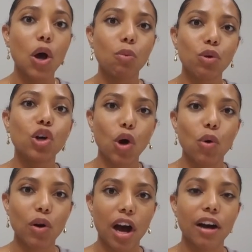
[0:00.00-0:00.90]
will
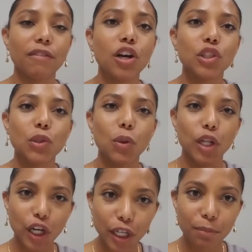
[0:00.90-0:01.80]
go off to
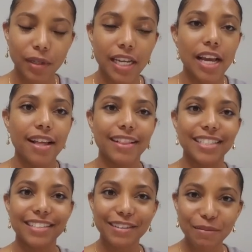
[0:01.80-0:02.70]
alert me that
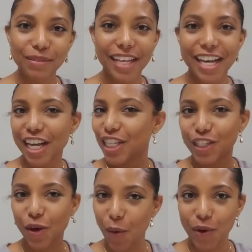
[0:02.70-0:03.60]
something
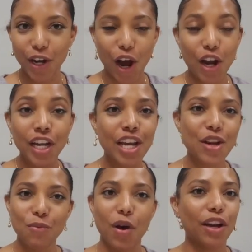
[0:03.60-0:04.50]
is going on
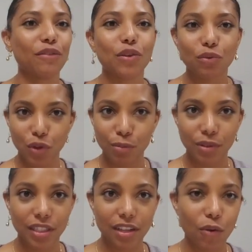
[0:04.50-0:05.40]
in one of the rooms.